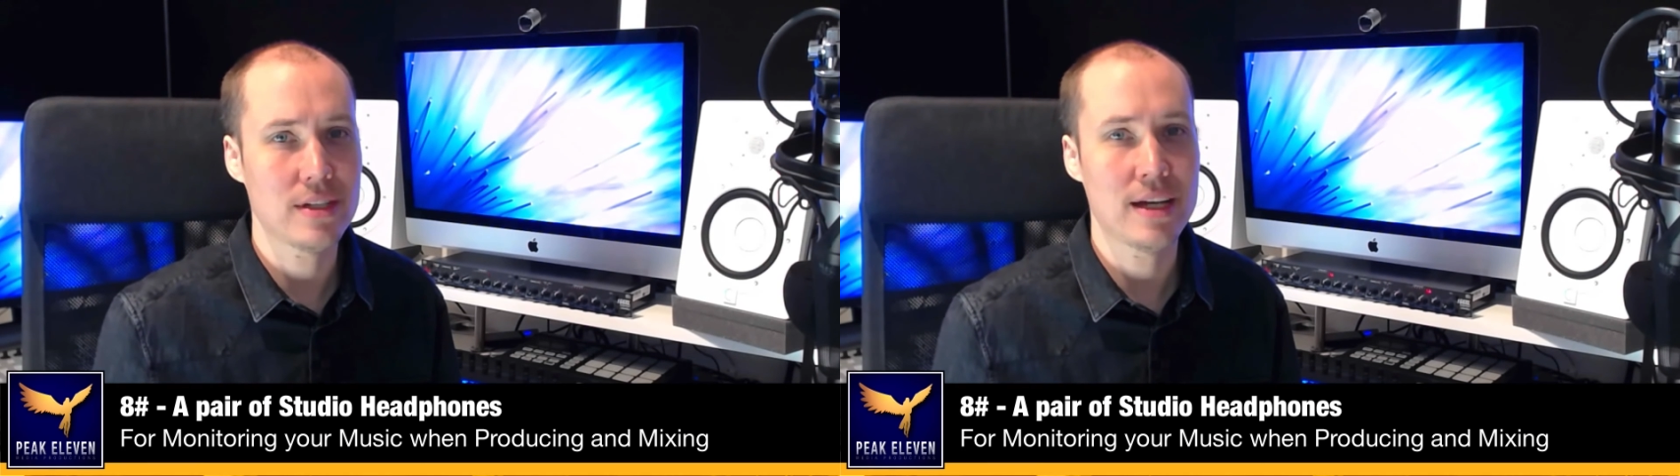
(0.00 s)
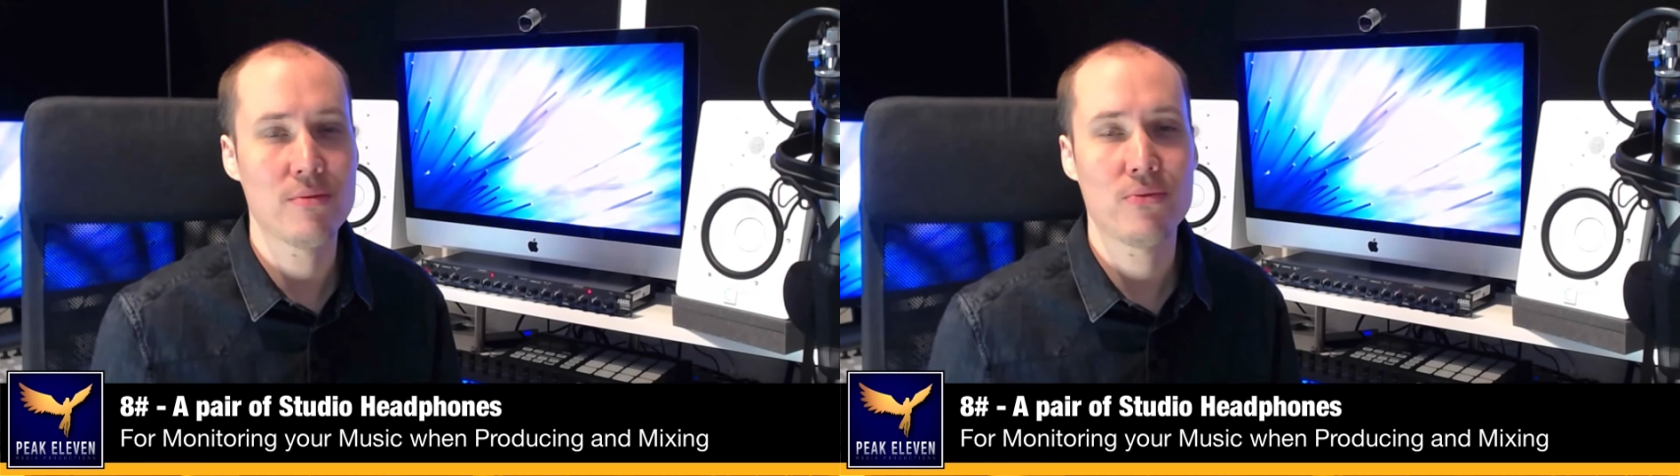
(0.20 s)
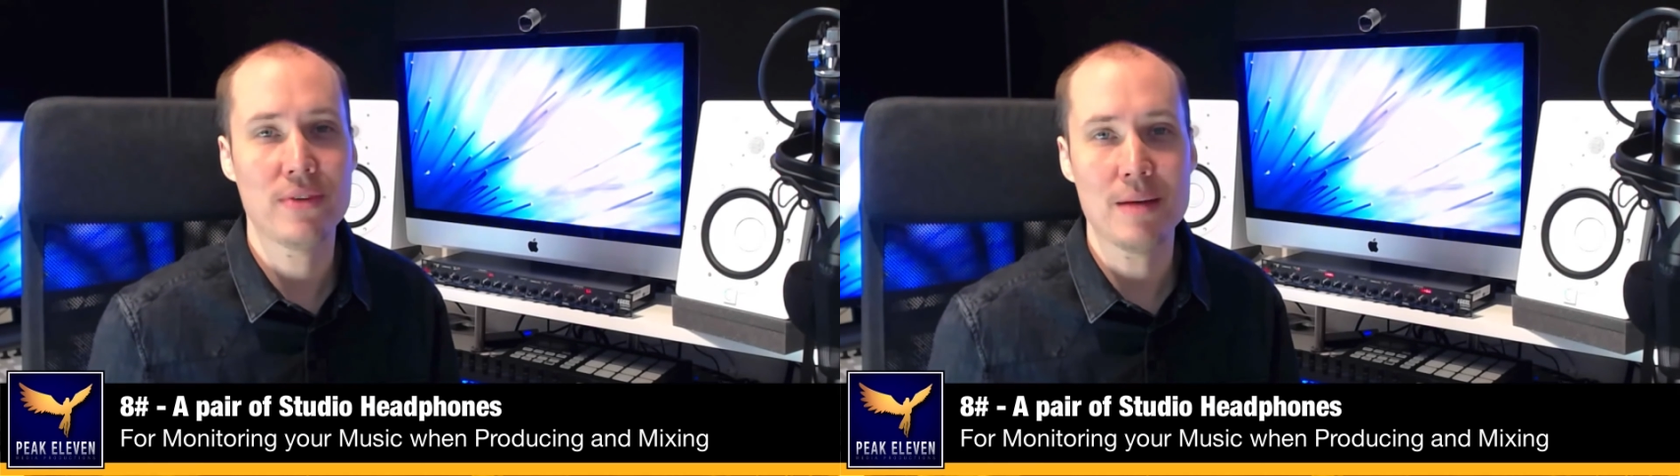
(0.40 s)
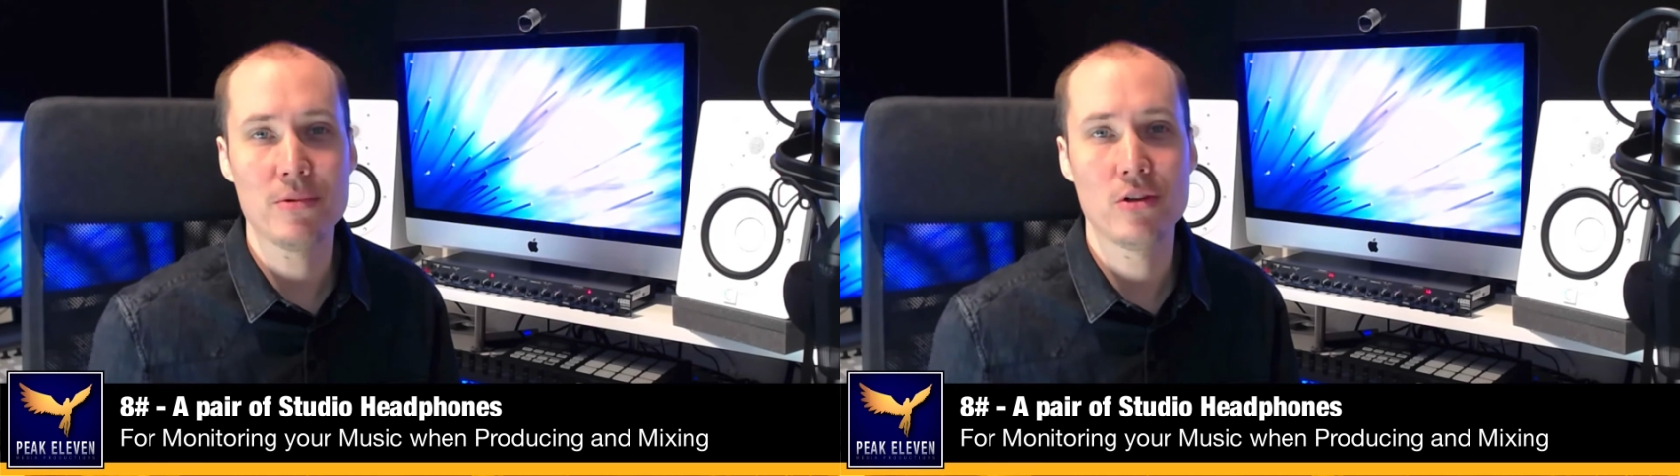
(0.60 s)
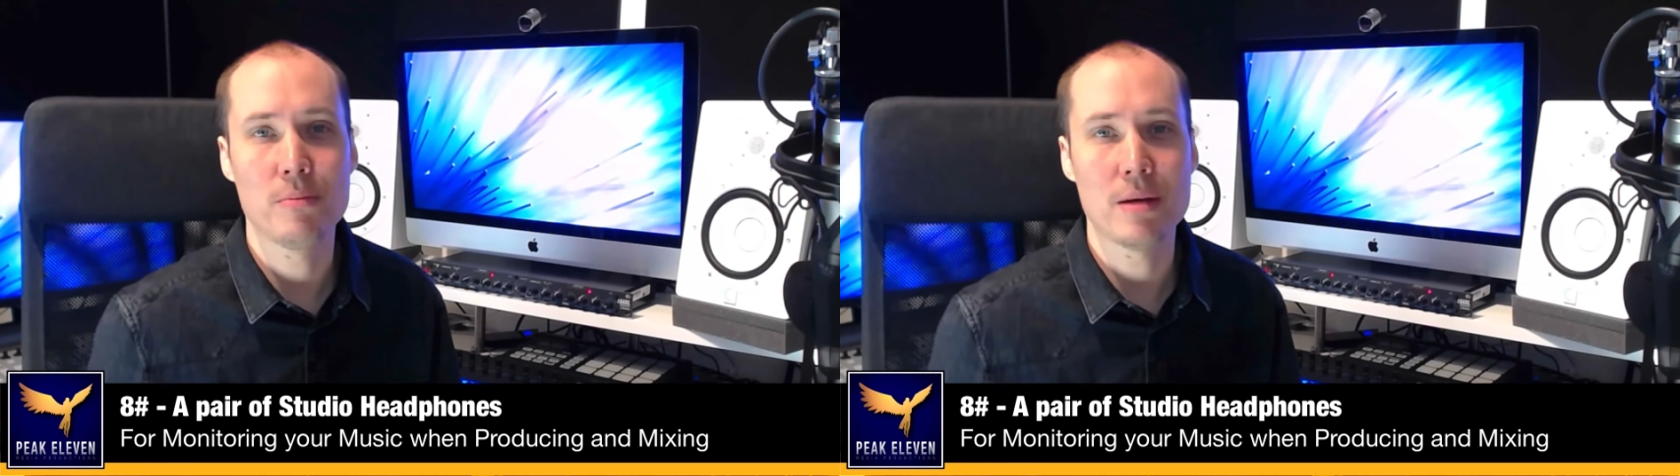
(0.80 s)
and
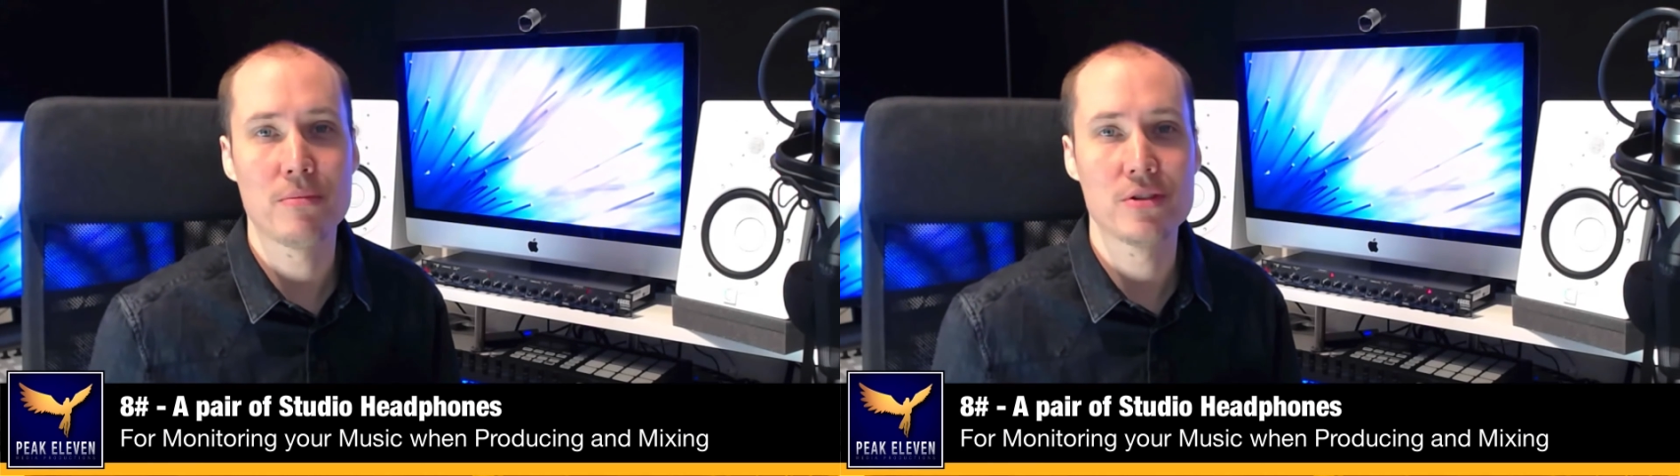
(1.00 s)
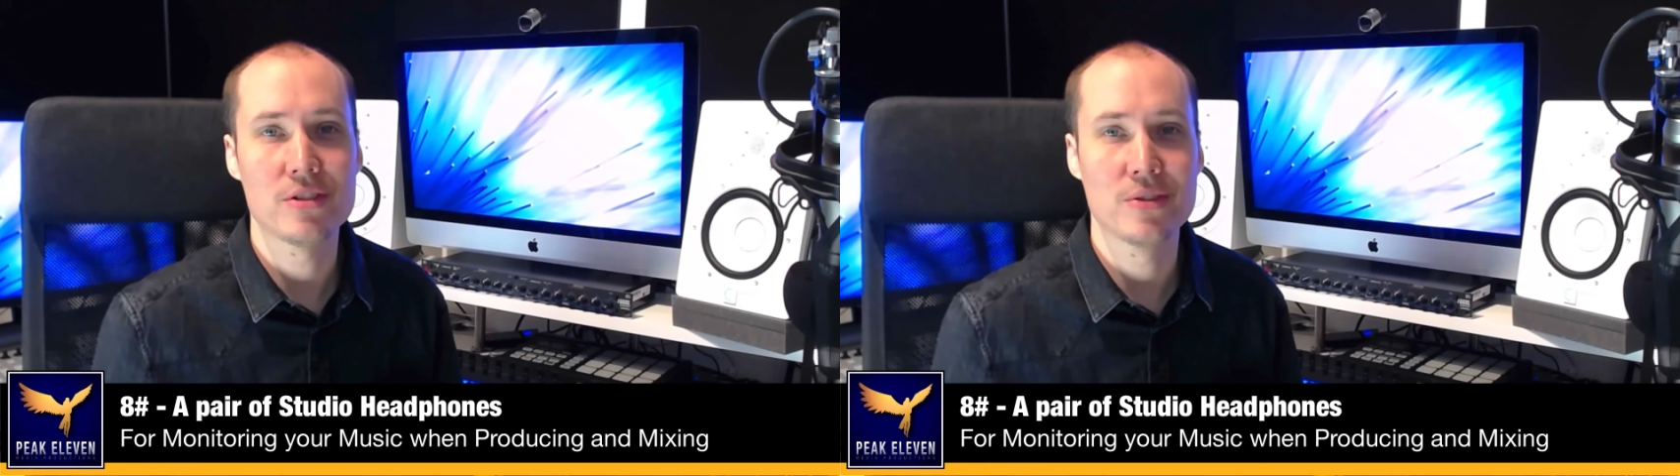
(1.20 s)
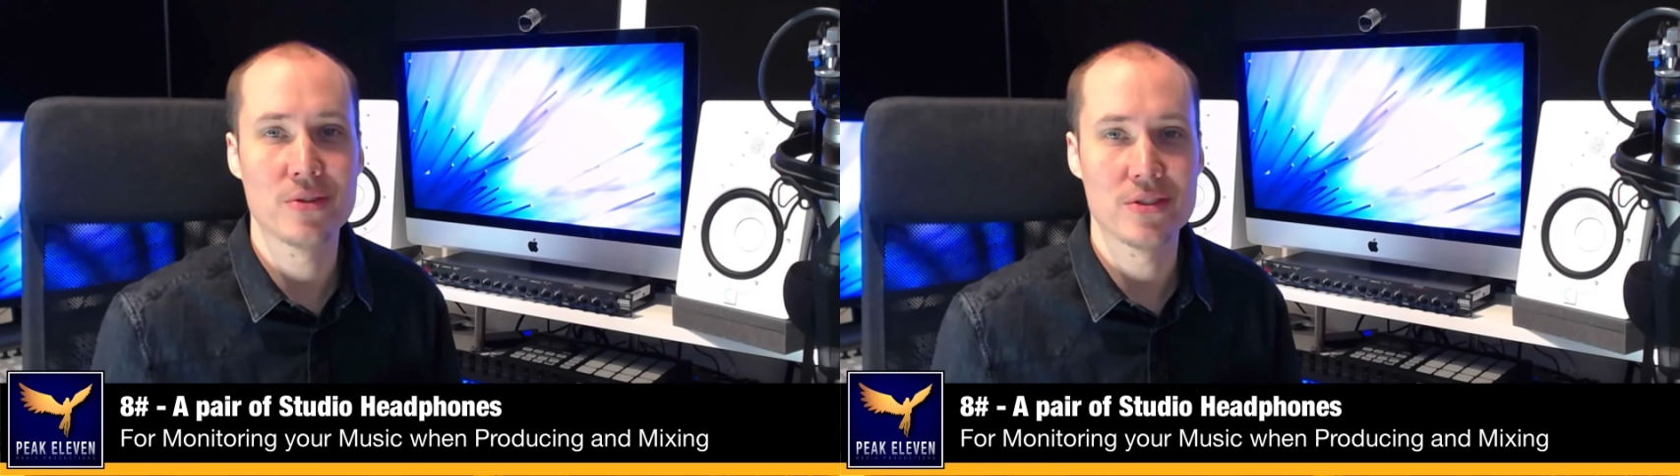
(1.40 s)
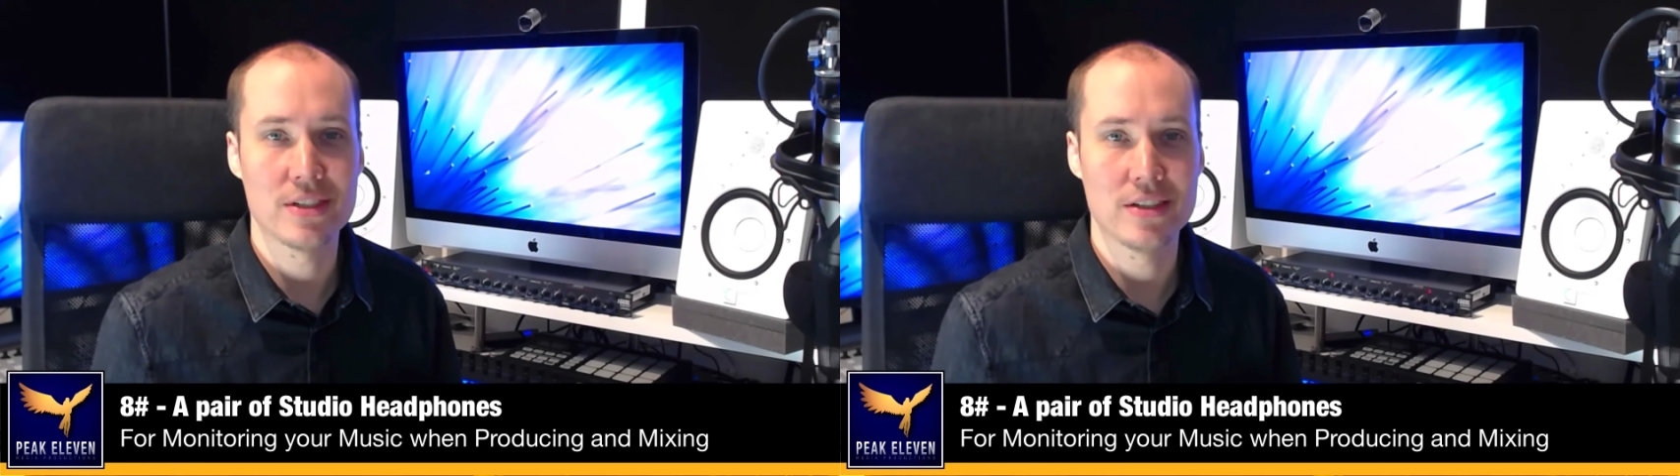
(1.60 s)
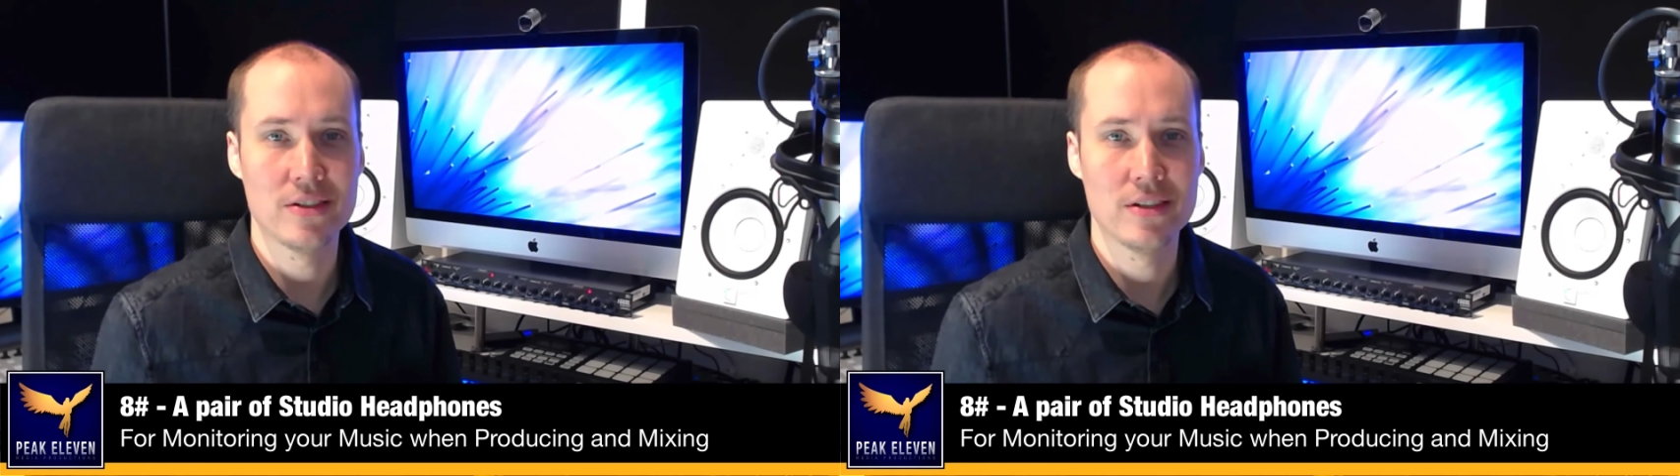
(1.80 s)
family members to
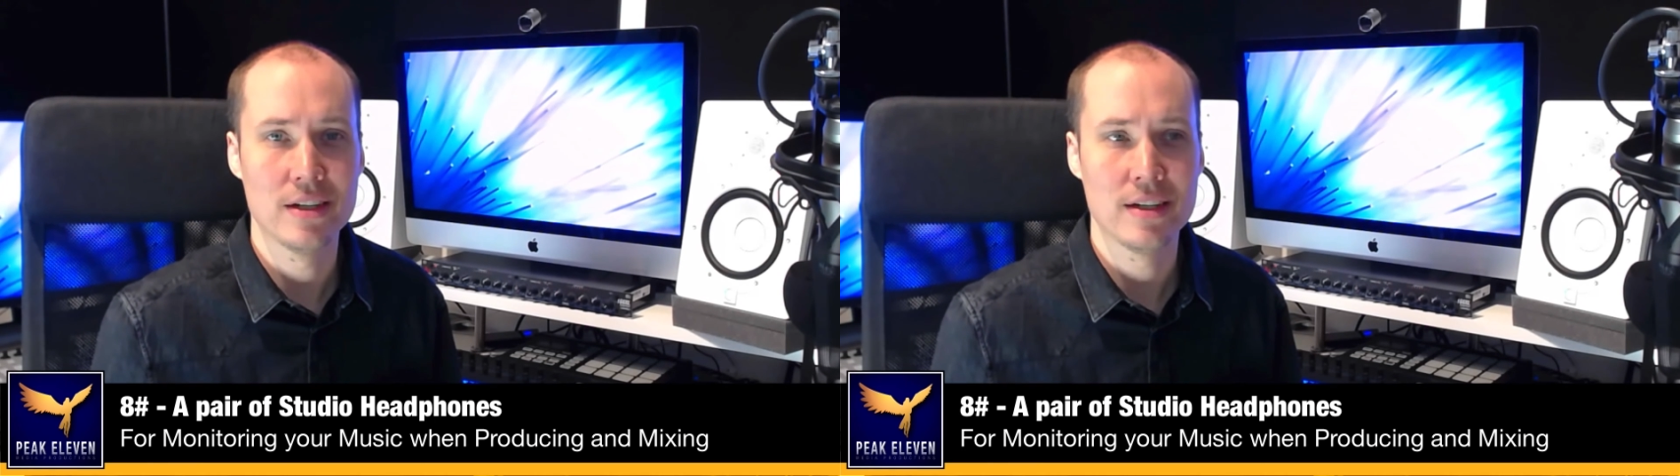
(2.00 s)
consider,